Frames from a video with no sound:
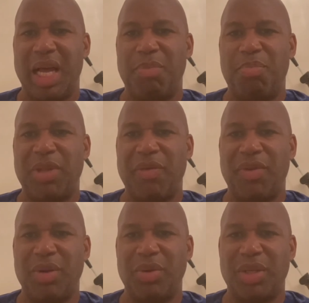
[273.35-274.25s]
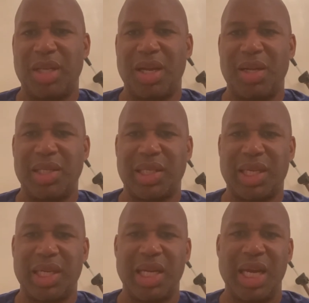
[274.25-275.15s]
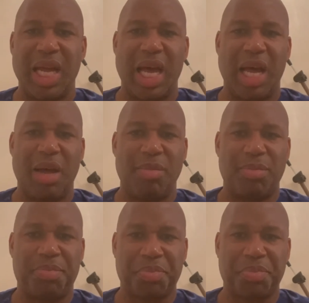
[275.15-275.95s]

a difficult task. And